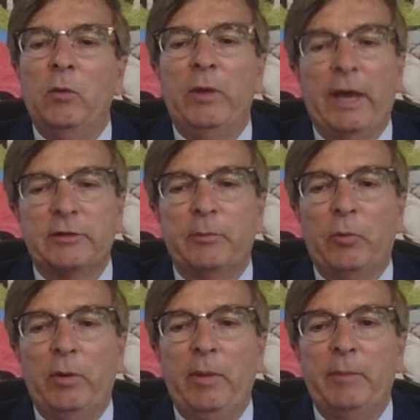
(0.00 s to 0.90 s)
we got some
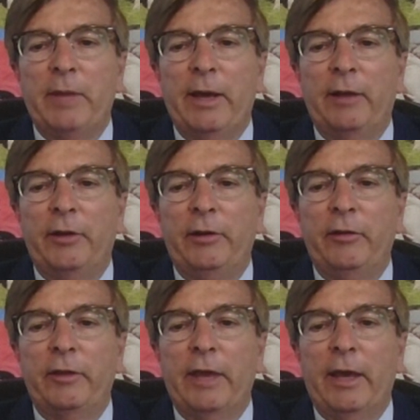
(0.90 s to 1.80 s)
premium dialed into
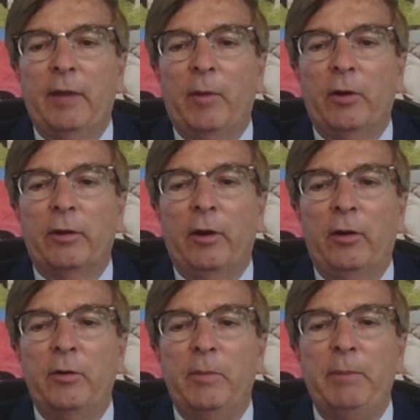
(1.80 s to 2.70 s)
the cattle market.
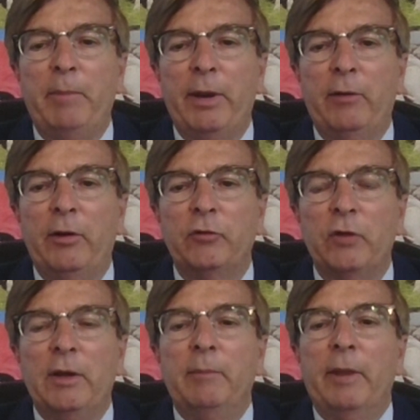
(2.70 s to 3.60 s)
Hard to be bearish,
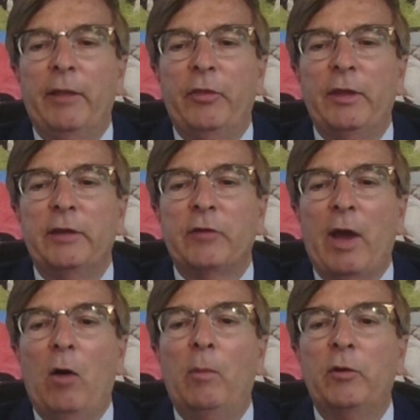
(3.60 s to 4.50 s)
but I think it's
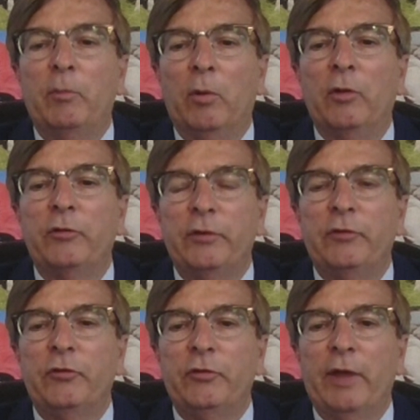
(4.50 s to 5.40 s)
how much
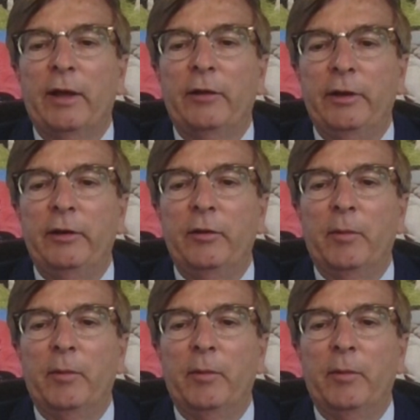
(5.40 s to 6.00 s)
bullishness is dialed into the